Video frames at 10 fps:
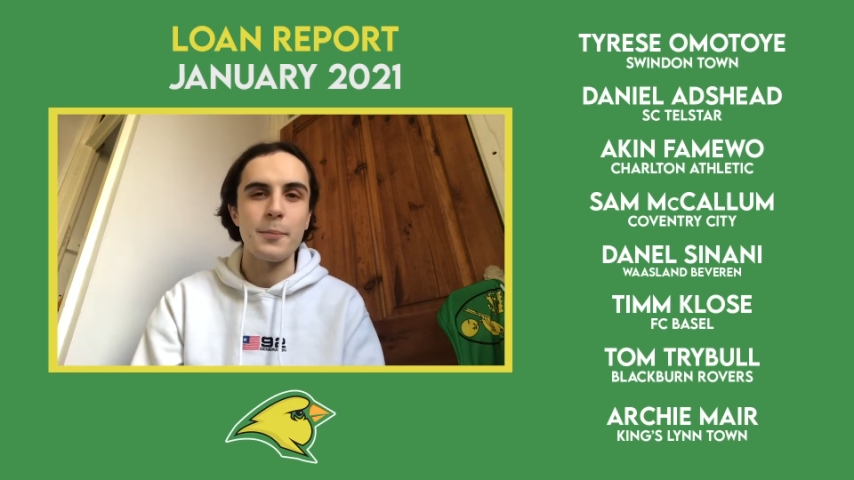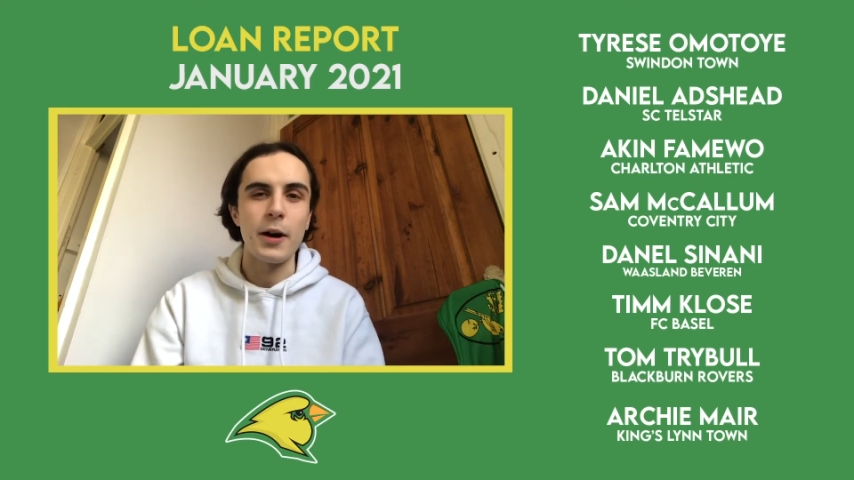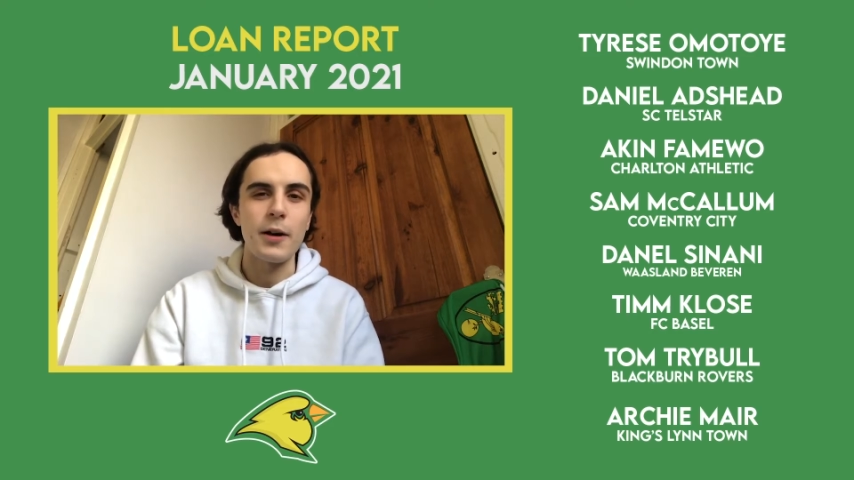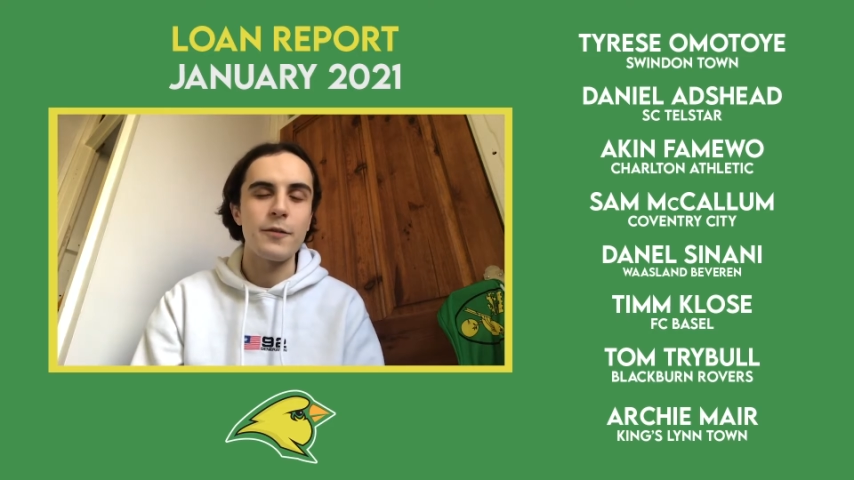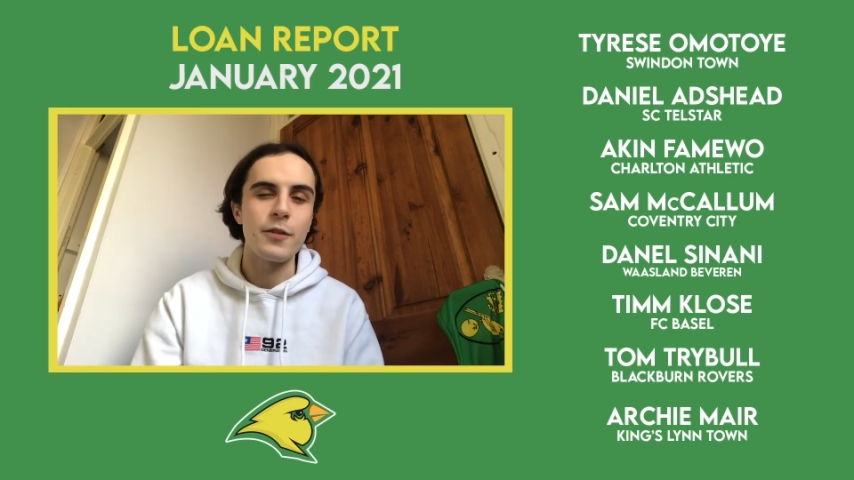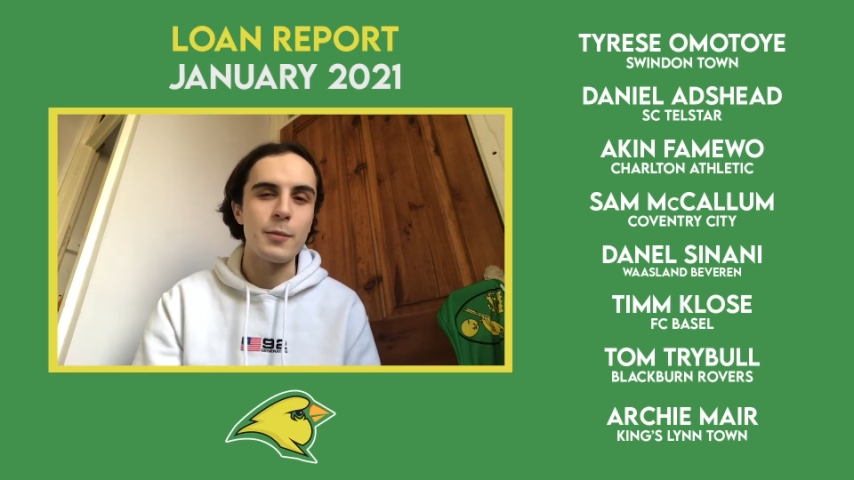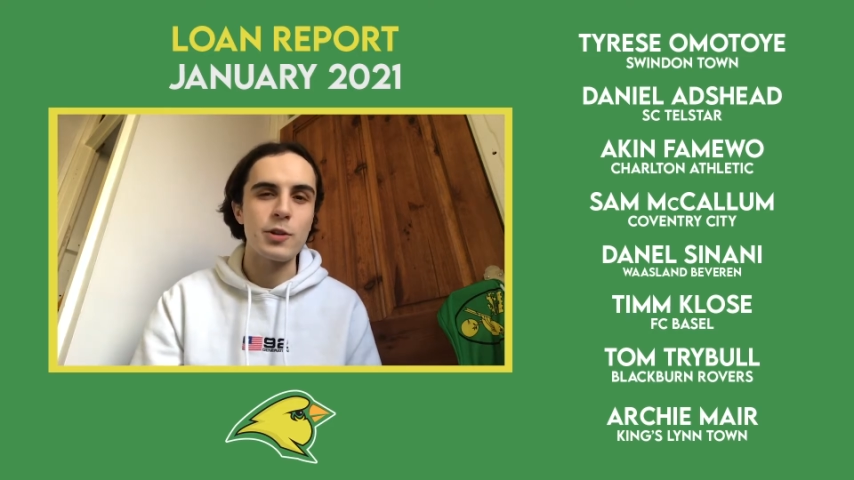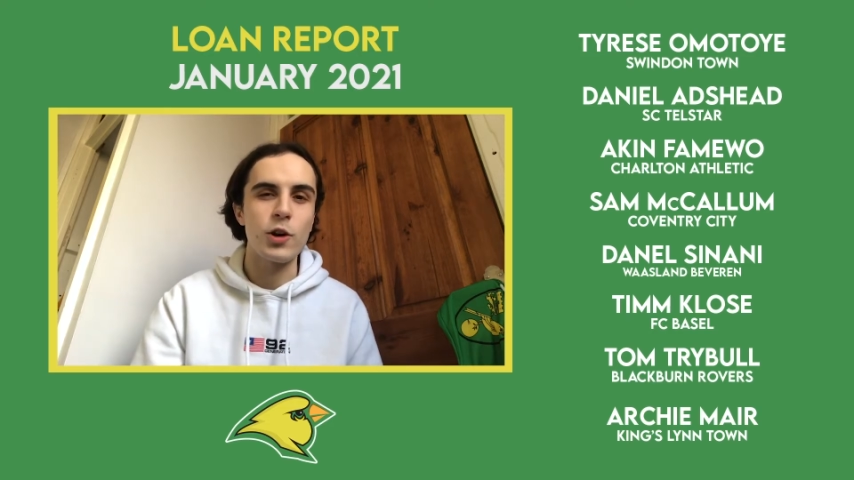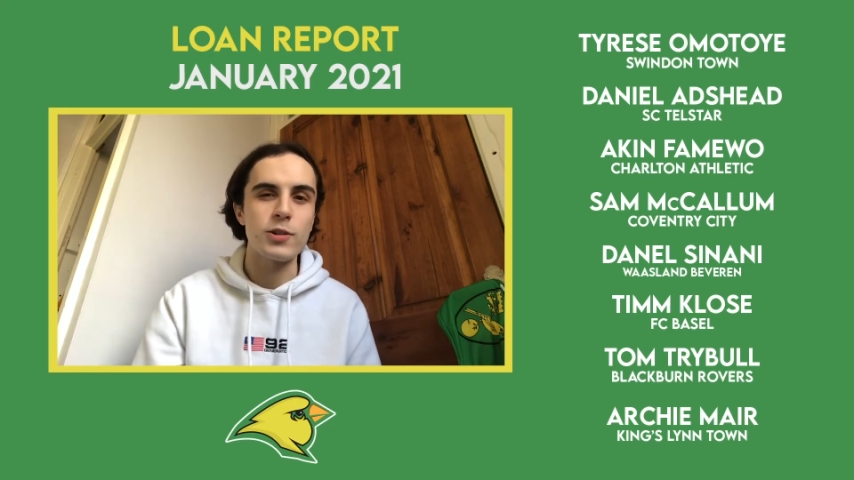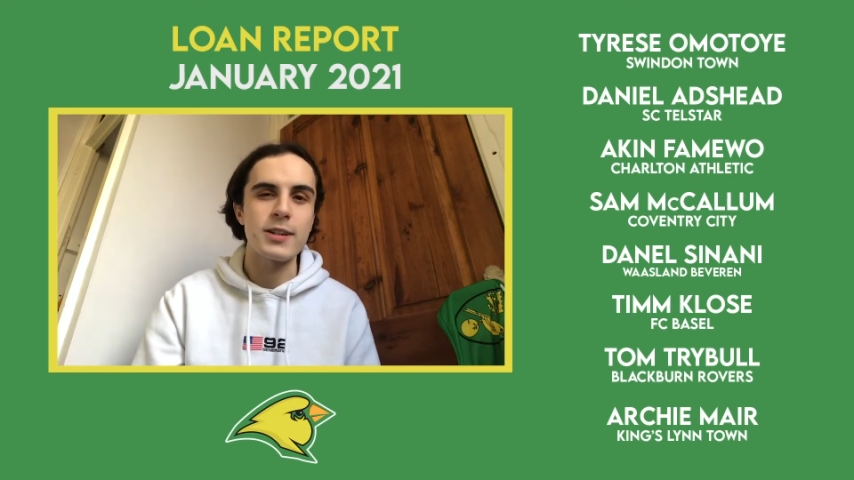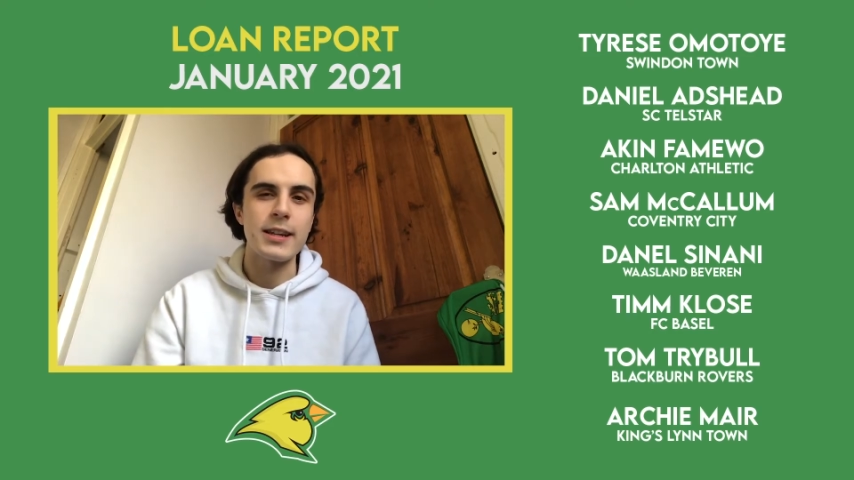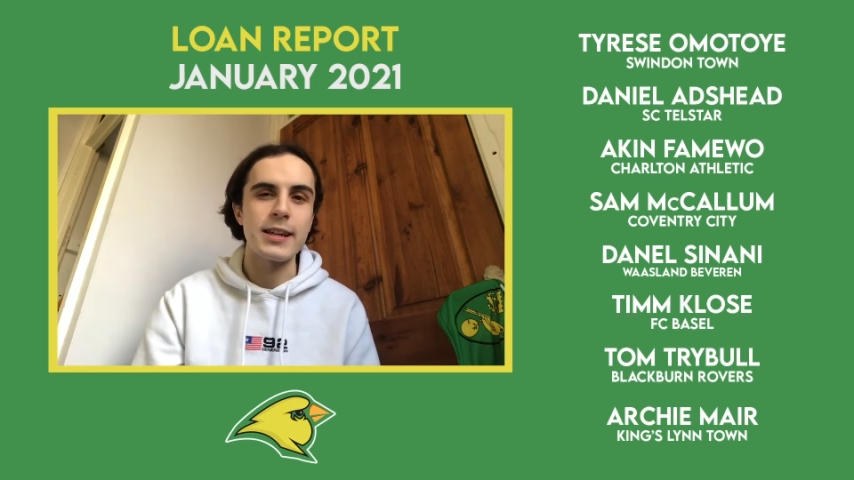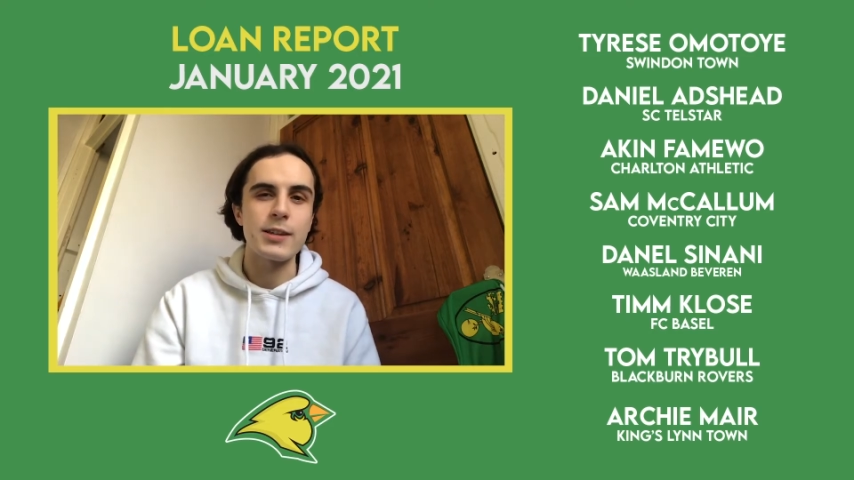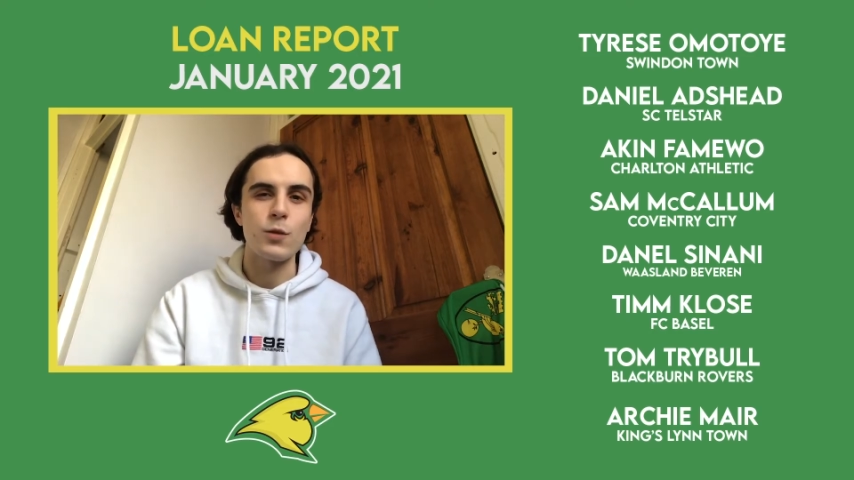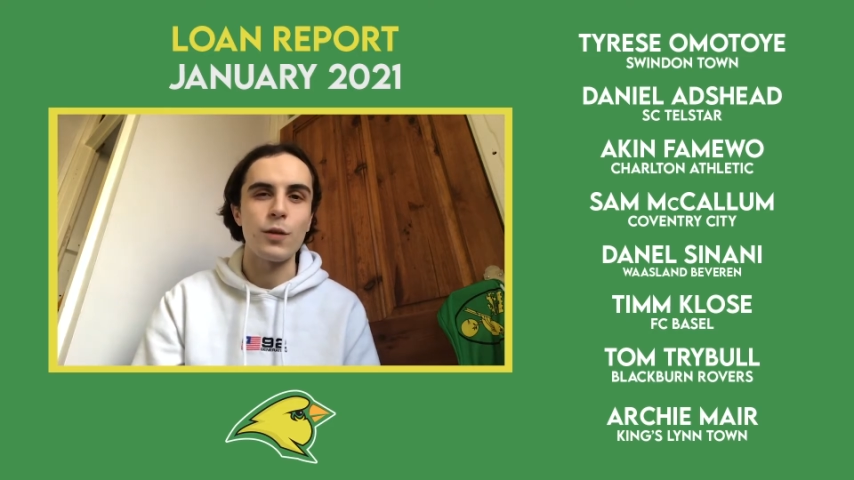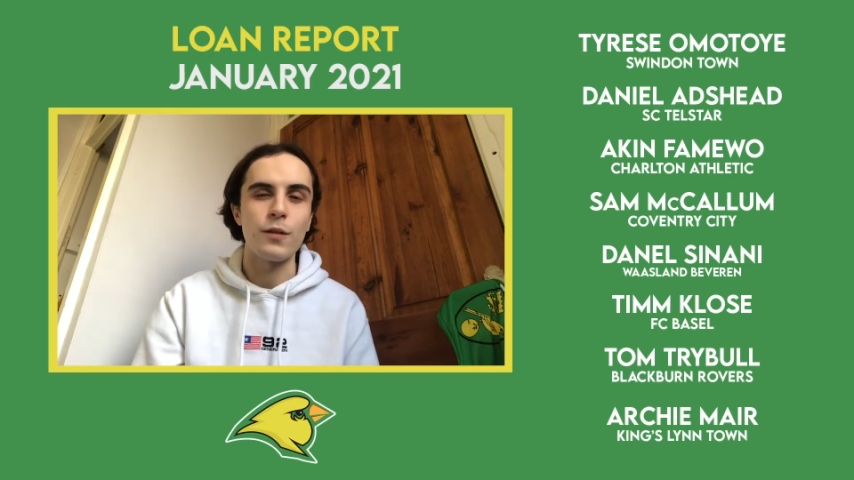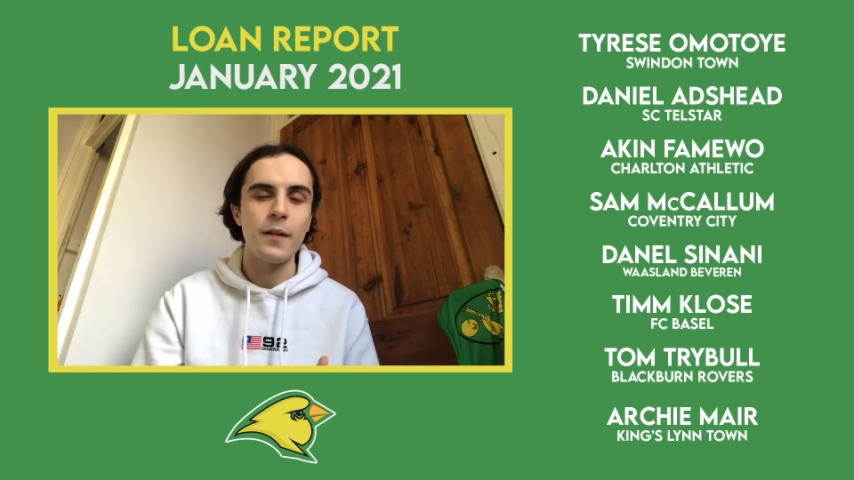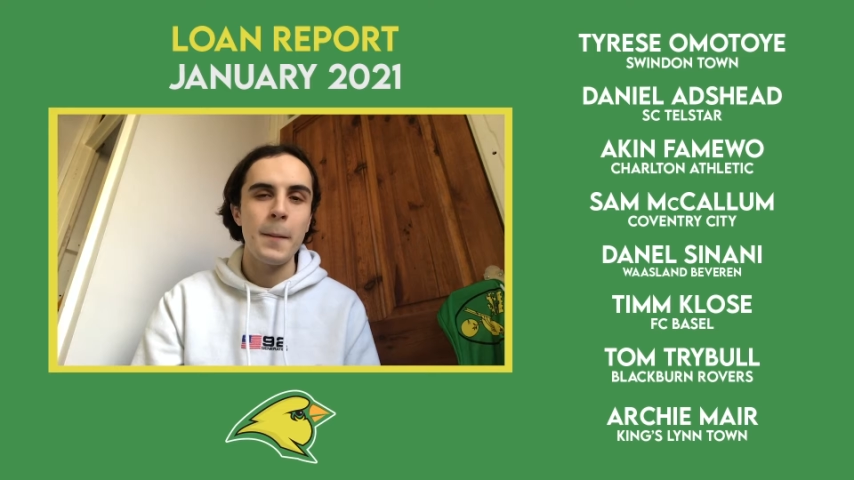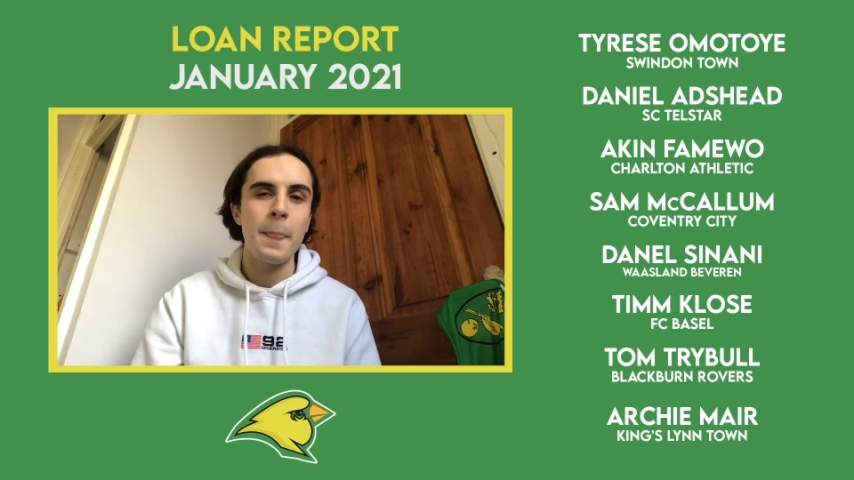But for the majority, it's sort of